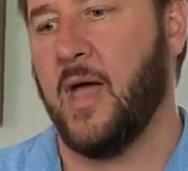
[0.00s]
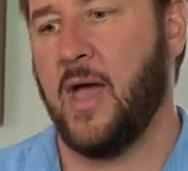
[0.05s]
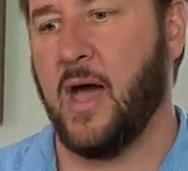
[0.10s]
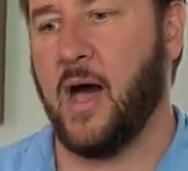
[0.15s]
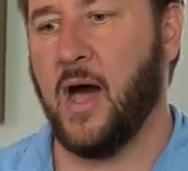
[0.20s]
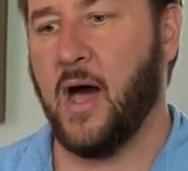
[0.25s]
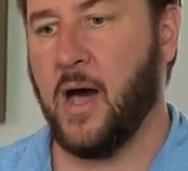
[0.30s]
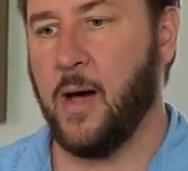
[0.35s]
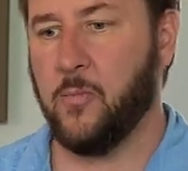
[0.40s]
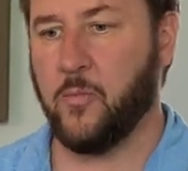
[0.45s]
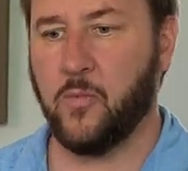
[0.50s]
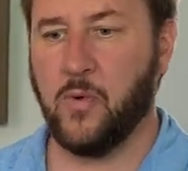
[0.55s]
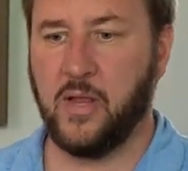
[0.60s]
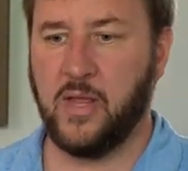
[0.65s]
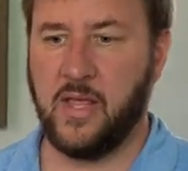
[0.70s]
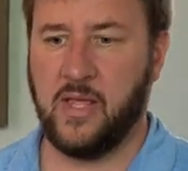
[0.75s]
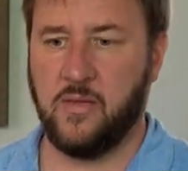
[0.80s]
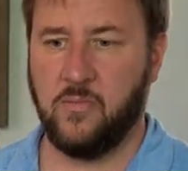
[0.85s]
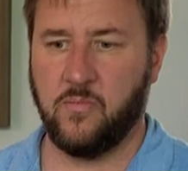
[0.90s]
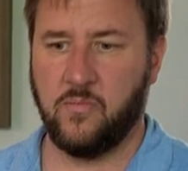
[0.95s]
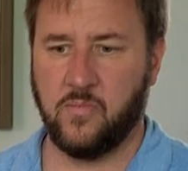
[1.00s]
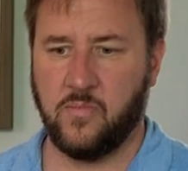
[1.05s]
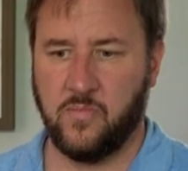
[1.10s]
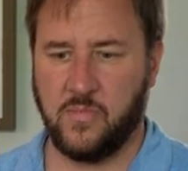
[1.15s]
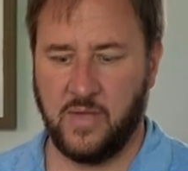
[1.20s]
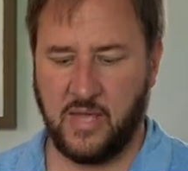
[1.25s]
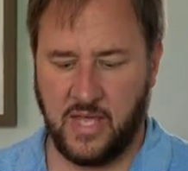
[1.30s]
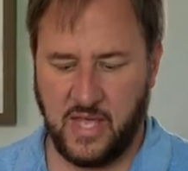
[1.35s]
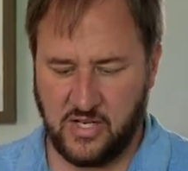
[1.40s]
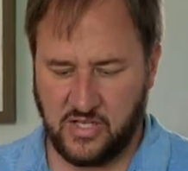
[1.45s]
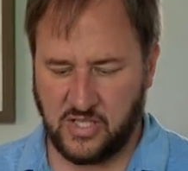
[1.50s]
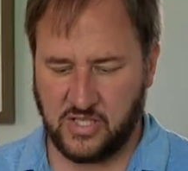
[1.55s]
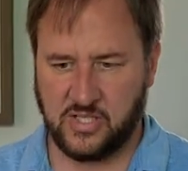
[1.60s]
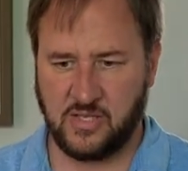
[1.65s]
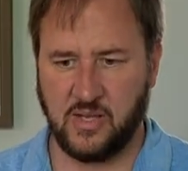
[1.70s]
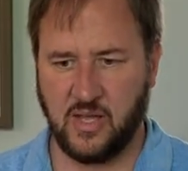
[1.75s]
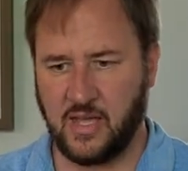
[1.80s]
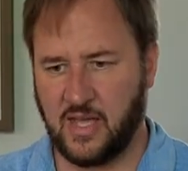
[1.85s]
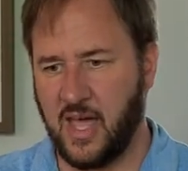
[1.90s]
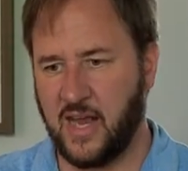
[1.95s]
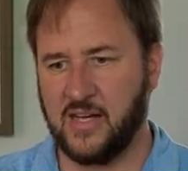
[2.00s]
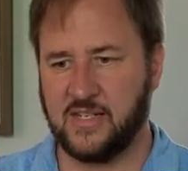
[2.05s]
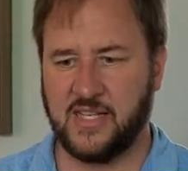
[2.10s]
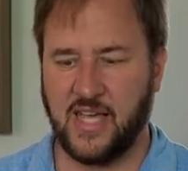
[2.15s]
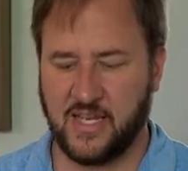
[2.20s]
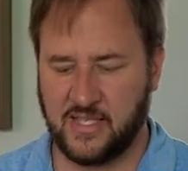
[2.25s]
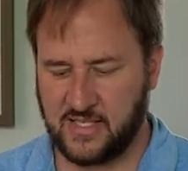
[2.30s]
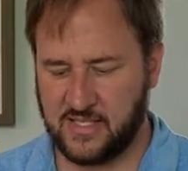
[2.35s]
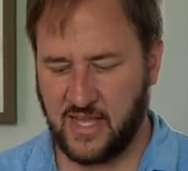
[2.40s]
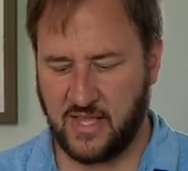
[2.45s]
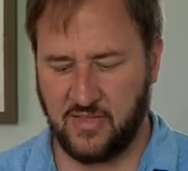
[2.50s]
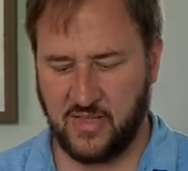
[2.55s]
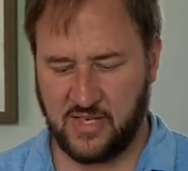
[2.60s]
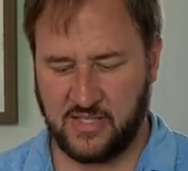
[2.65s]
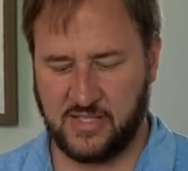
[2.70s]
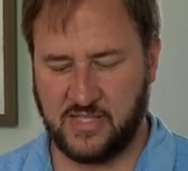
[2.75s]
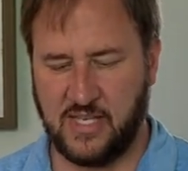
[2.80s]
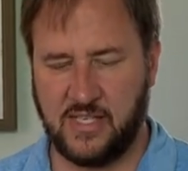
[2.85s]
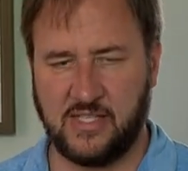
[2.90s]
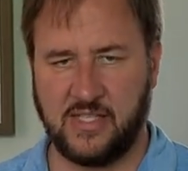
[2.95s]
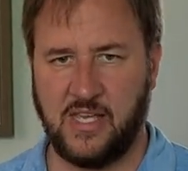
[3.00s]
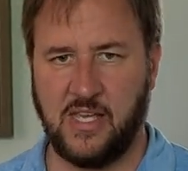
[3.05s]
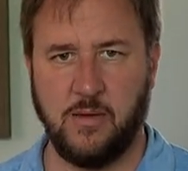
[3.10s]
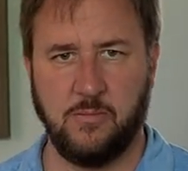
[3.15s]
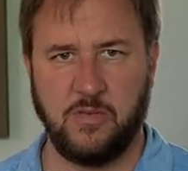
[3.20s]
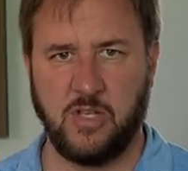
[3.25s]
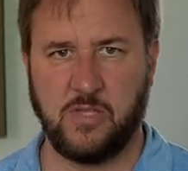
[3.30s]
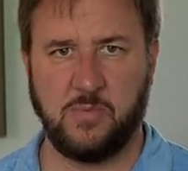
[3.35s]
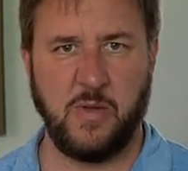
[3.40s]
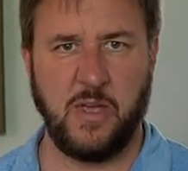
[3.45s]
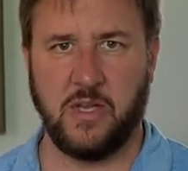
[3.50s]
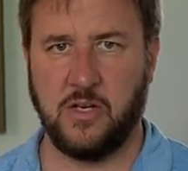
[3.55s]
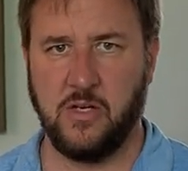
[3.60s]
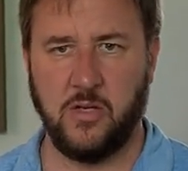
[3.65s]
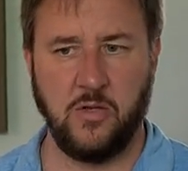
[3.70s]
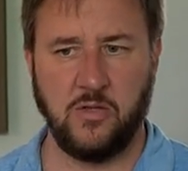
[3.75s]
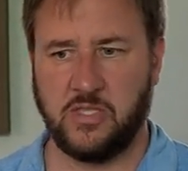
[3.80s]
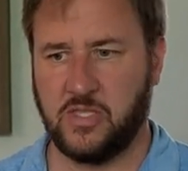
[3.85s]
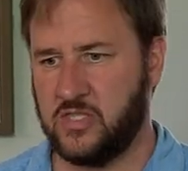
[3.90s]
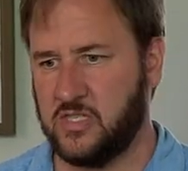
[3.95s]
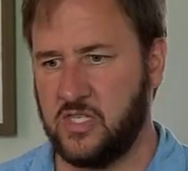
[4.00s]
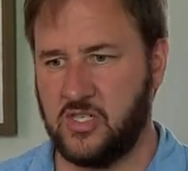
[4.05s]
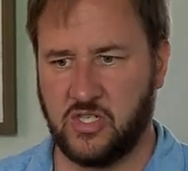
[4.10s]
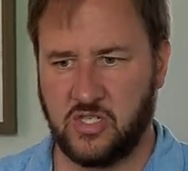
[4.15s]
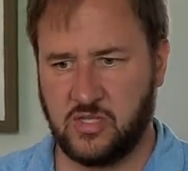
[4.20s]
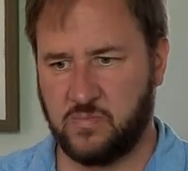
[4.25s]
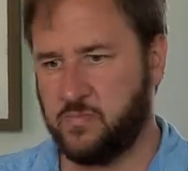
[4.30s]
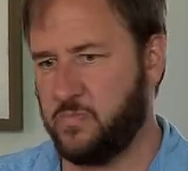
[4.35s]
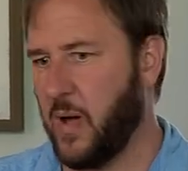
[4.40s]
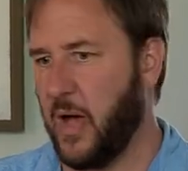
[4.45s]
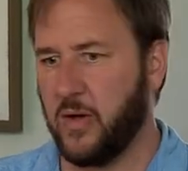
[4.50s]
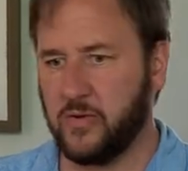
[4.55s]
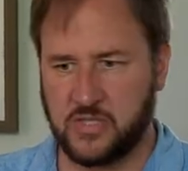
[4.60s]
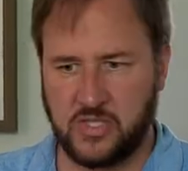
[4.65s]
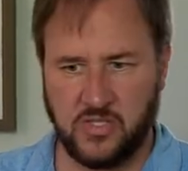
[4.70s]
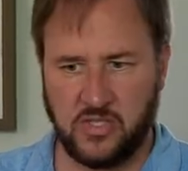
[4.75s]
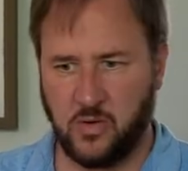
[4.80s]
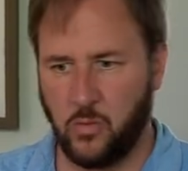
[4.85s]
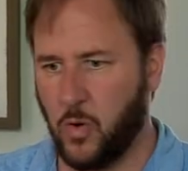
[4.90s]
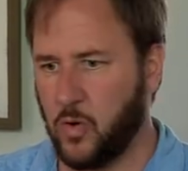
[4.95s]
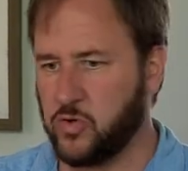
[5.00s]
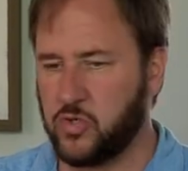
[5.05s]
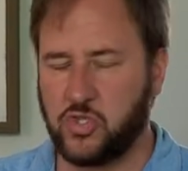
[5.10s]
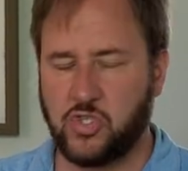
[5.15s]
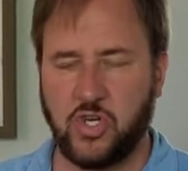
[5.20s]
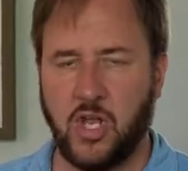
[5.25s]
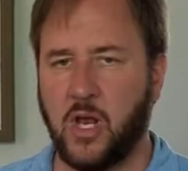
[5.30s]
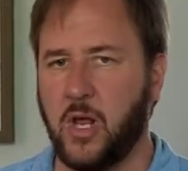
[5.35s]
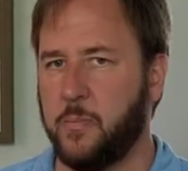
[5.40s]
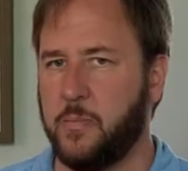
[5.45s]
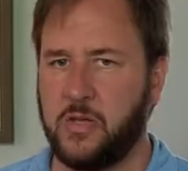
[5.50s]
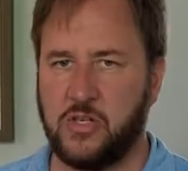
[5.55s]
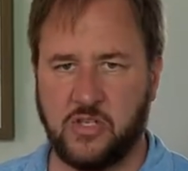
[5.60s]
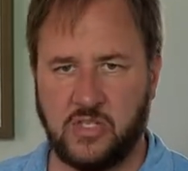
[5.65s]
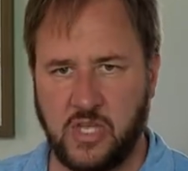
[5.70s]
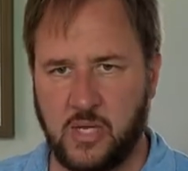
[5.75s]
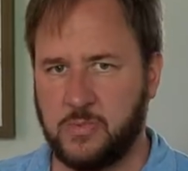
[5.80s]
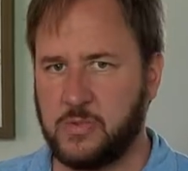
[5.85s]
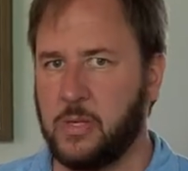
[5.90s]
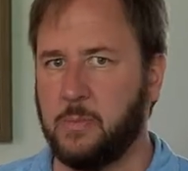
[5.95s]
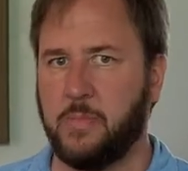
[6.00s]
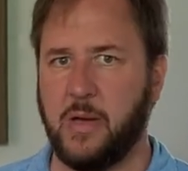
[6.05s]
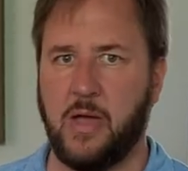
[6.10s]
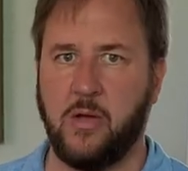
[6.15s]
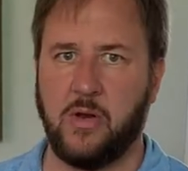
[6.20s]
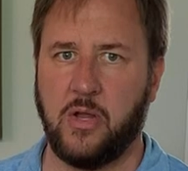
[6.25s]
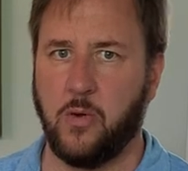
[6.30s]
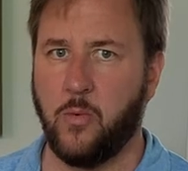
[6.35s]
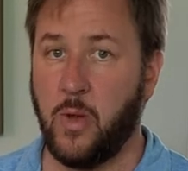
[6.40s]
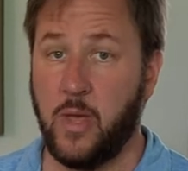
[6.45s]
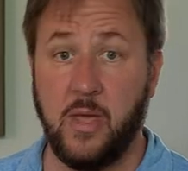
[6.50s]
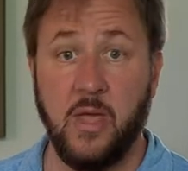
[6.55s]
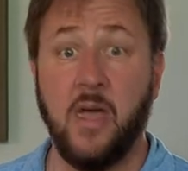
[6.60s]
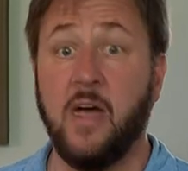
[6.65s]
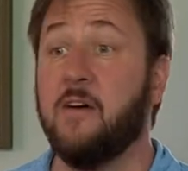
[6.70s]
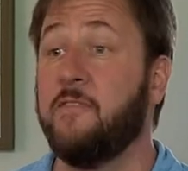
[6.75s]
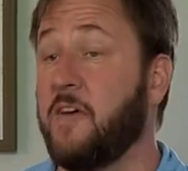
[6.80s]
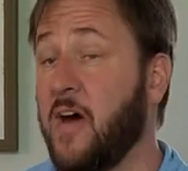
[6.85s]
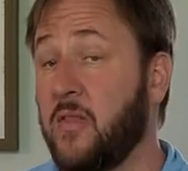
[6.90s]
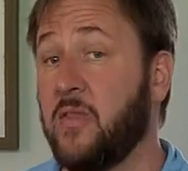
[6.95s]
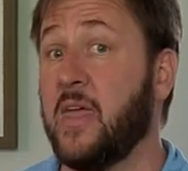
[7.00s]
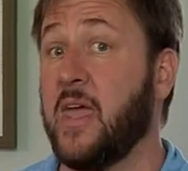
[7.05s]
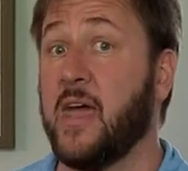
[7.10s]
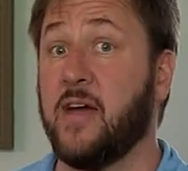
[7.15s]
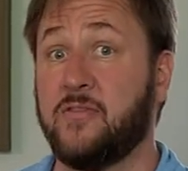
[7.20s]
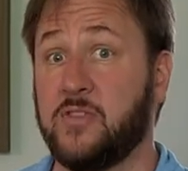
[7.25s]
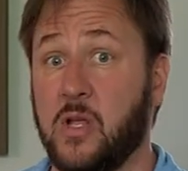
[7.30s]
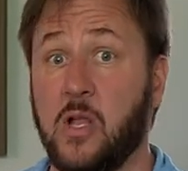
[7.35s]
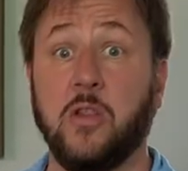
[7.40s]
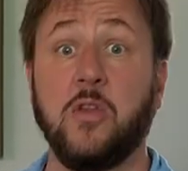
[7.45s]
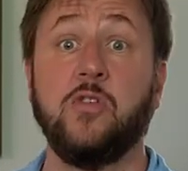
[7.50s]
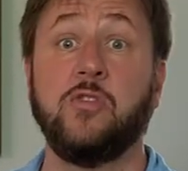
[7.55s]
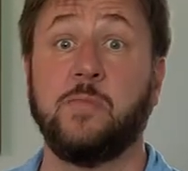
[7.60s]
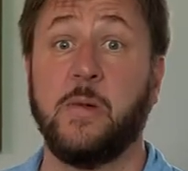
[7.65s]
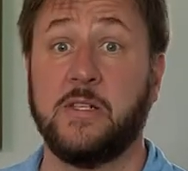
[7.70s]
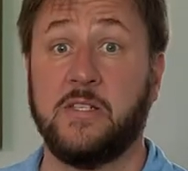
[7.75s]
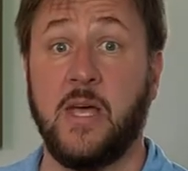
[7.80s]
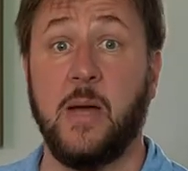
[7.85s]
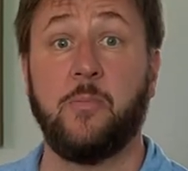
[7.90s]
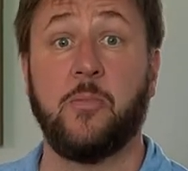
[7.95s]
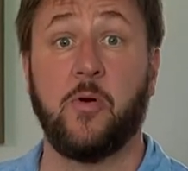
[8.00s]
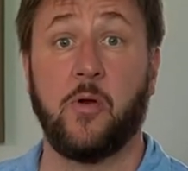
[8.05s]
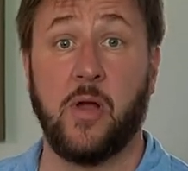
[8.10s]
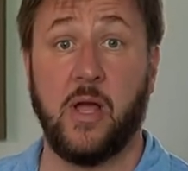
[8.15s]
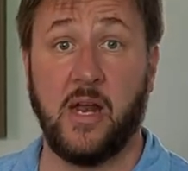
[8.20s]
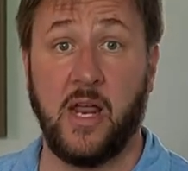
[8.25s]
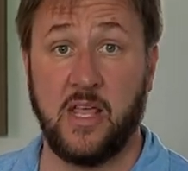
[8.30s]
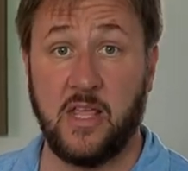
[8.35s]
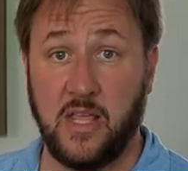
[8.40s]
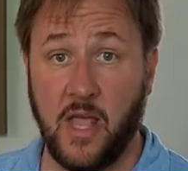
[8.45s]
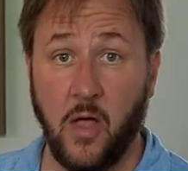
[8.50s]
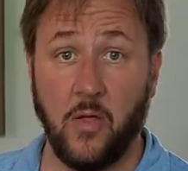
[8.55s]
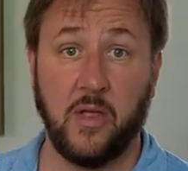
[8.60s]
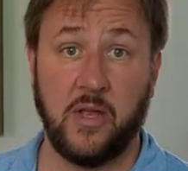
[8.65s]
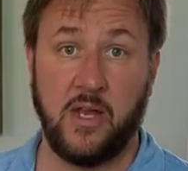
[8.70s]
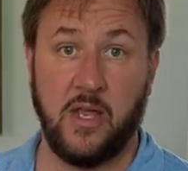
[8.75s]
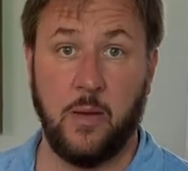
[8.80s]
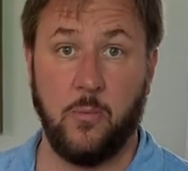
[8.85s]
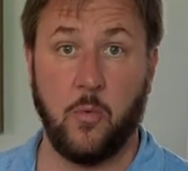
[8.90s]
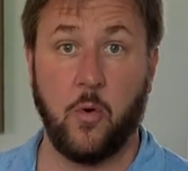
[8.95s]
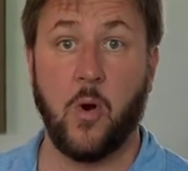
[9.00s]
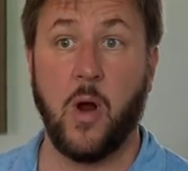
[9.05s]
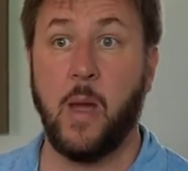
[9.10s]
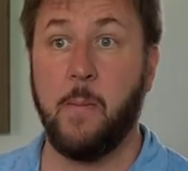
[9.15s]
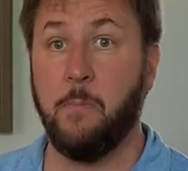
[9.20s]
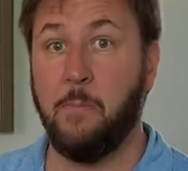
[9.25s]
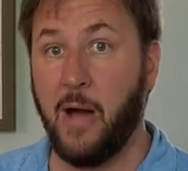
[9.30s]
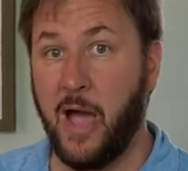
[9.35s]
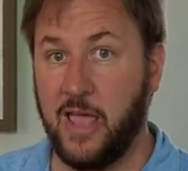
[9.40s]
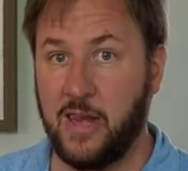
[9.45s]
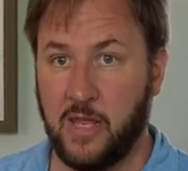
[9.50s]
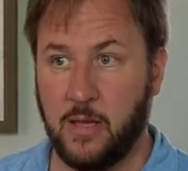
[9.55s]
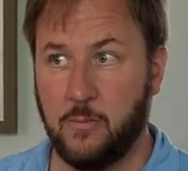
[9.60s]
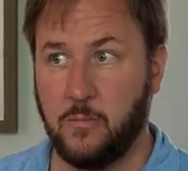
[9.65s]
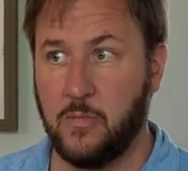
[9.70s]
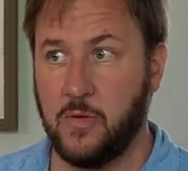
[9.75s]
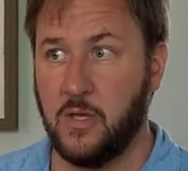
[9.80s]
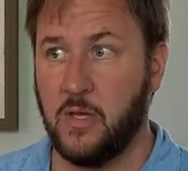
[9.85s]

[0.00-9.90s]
Um, really, he just uh, kind of Texas, I think, sees him just being a nuisance. He just bounces, he won't shut up, he just keeps on pounding away. Finally, after I lose my temper and I yell at him or I bite him.